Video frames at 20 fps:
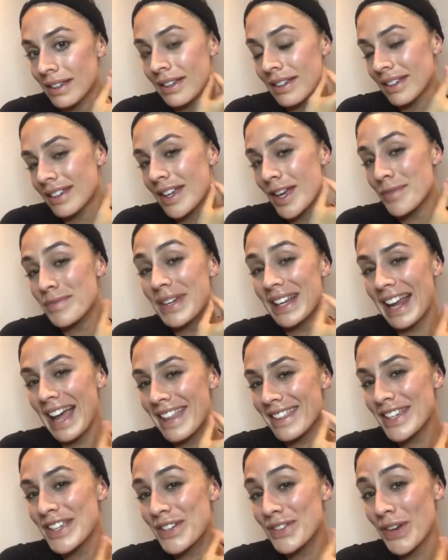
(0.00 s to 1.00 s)
I'm glad that you
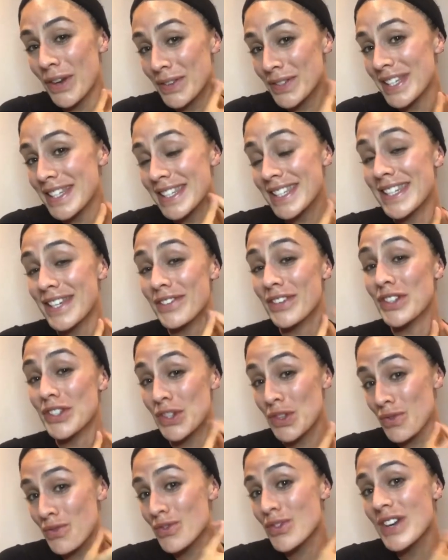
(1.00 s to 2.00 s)
notice a difference. You
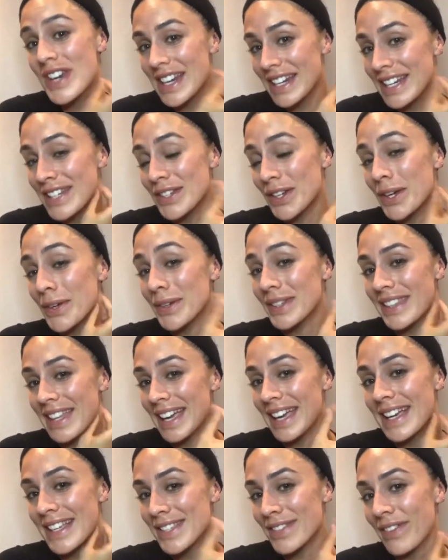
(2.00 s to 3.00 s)
really do with
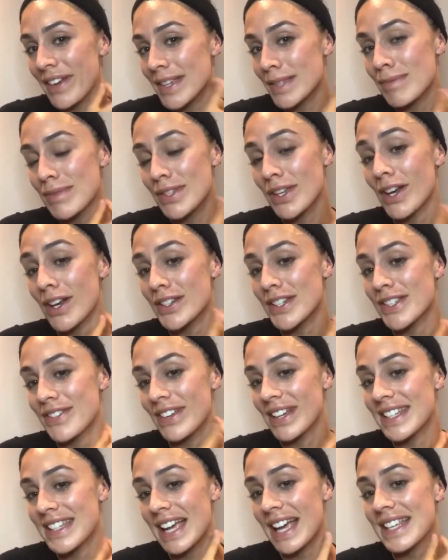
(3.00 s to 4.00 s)
these. Face massage is
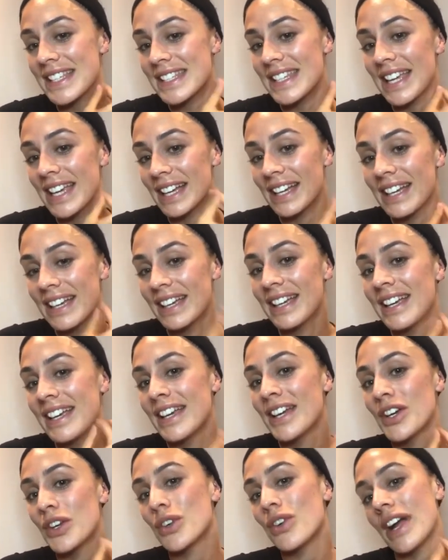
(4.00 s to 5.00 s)
fantastic.
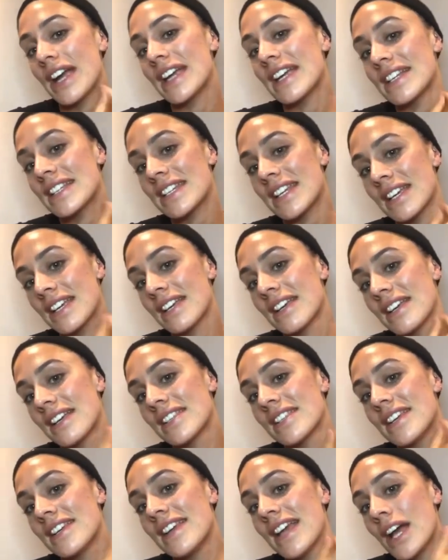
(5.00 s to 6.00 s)
Great. So
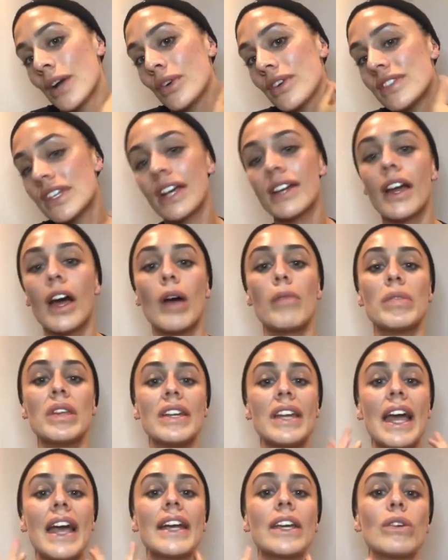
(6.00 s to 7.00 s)
now we've done up the
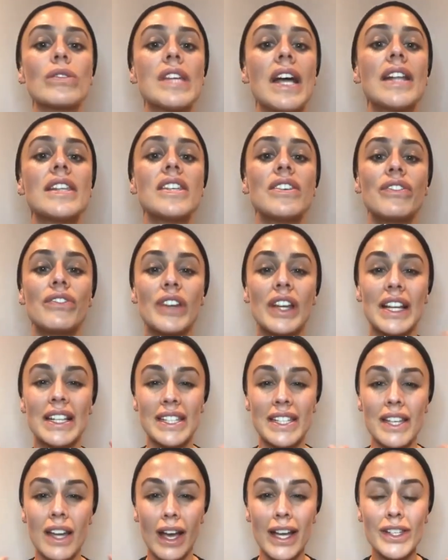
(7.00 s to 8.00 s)
neck, you'll tend to feel it's
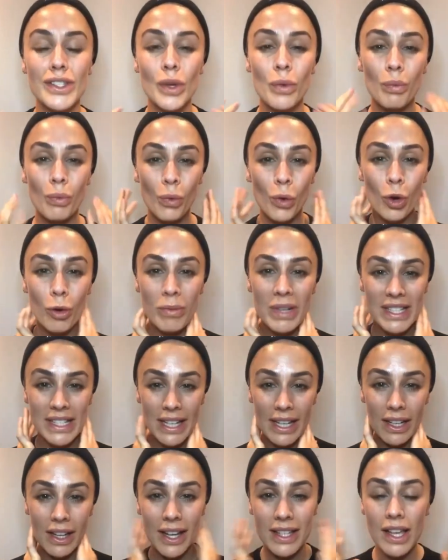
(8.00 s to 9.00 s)
nice and warm and it's like a
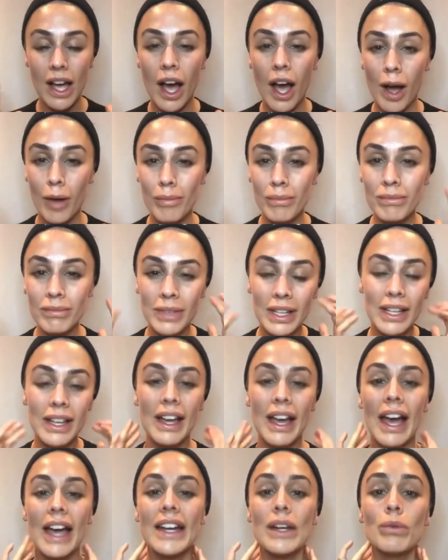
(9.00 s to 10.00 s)
nice hum, and
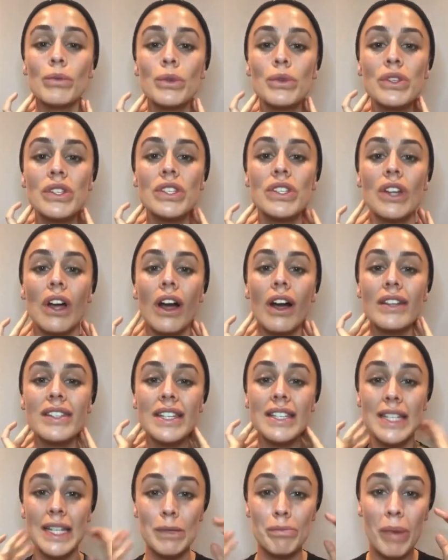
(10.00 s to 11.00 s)
it will start to
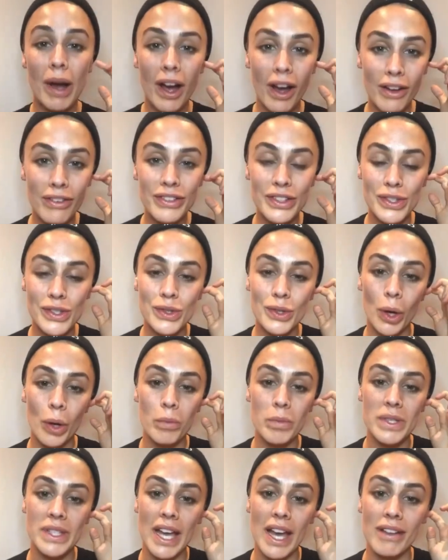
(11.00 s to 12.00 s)
depuff and sculpt
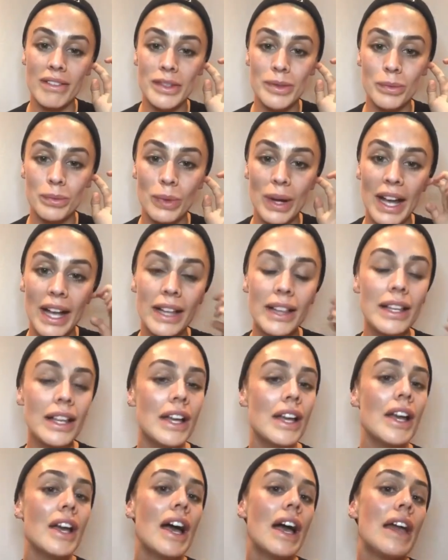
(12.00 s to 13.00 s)
there as well.
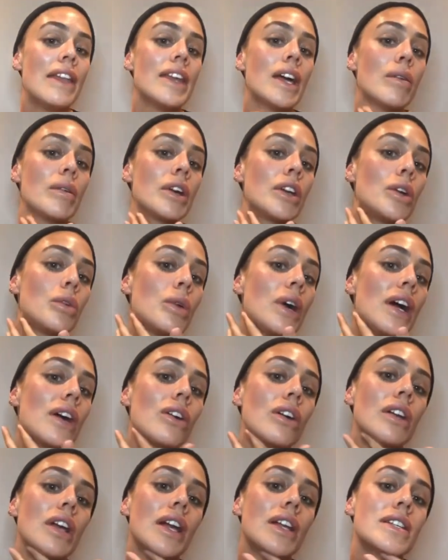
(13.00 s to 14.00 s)
And now we're going to work on
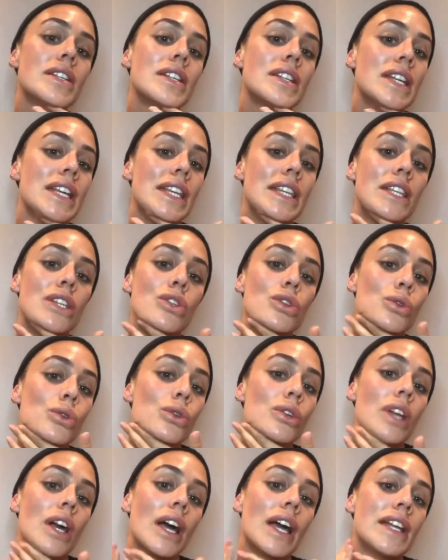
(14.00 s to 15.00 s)
underneath the
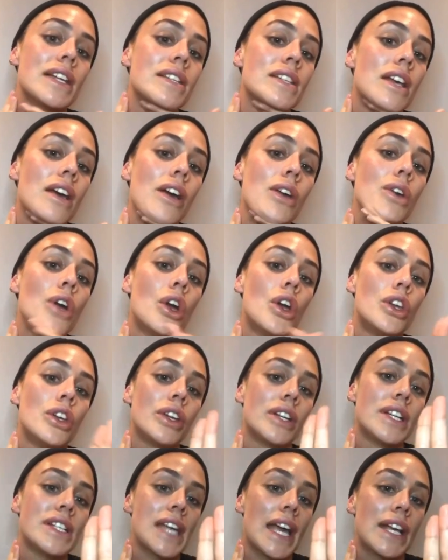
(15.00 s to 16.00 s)
jawline. So you're going to
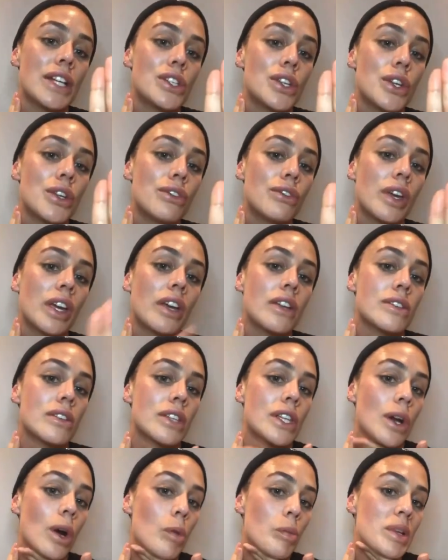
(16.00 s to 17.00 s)
take 2 fingers on the
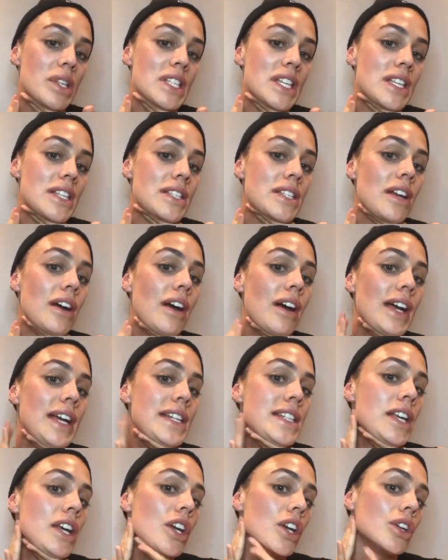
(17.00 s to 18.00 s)
opposite side.
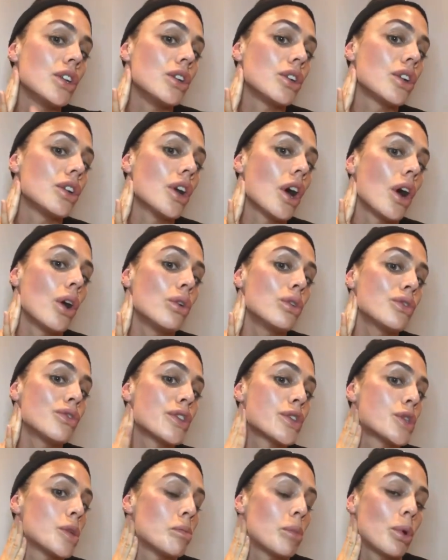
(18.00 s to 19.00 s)
You can hold for
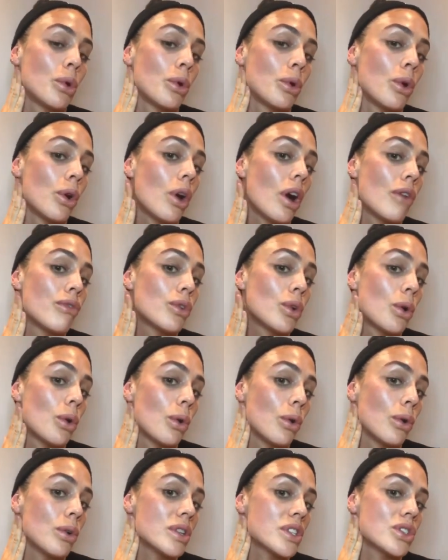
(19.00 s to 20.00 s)
support, of
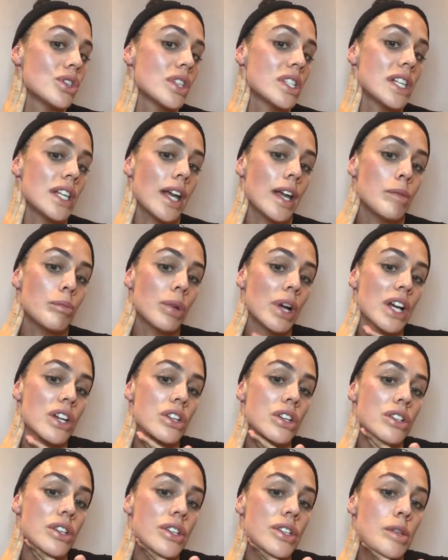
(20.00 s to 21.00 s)
course, just light pressure to
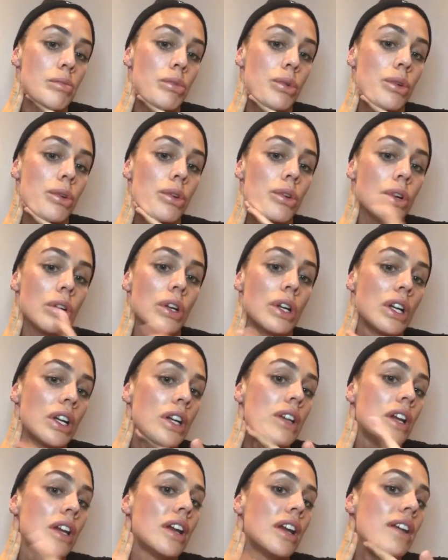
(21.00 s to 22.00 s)
support.
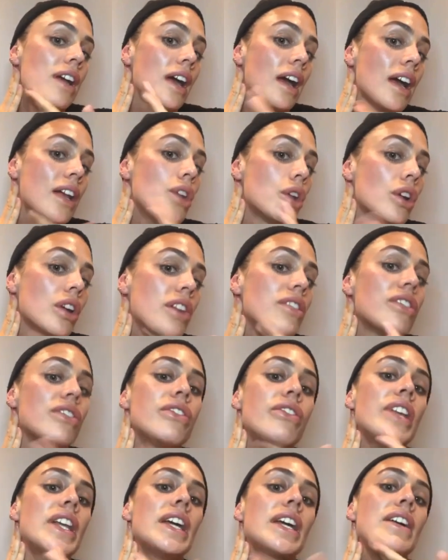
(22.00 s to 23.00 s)
And you're going to
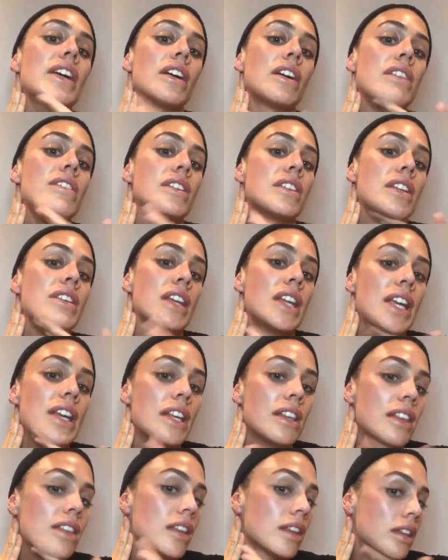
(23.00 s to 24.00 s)
flick underneath
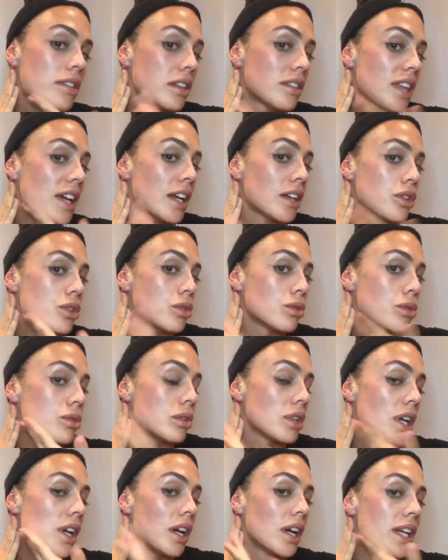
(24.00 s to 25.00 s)
that
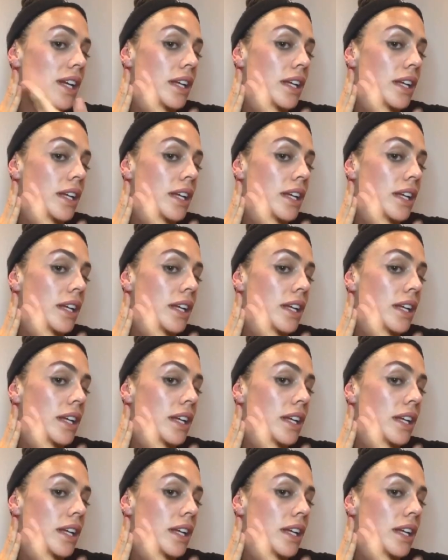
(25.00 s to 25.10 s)
jawline.